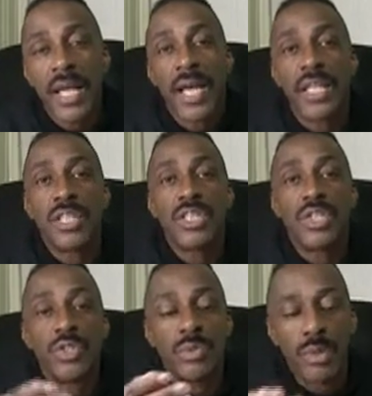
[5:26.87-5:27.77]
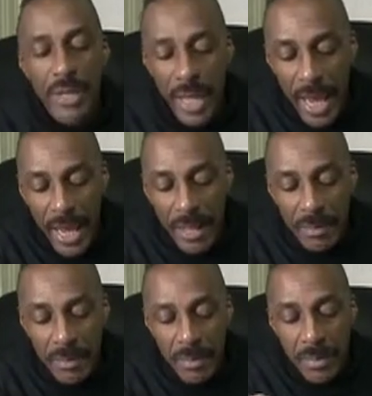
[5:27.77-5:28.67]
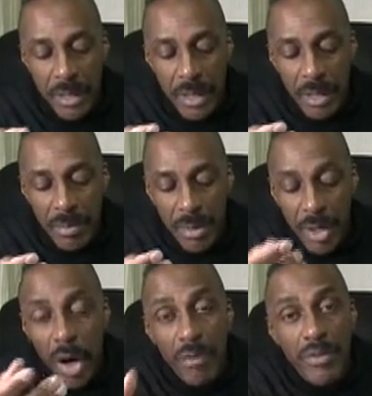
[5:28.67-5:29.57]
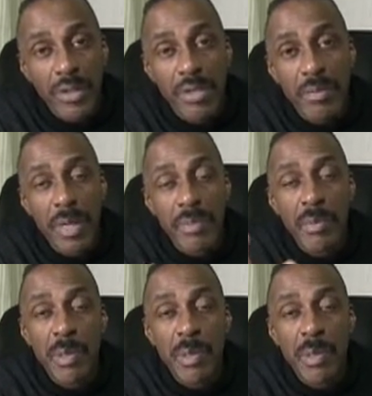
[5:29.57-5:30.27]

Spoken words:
and because you will gain the confidence of people.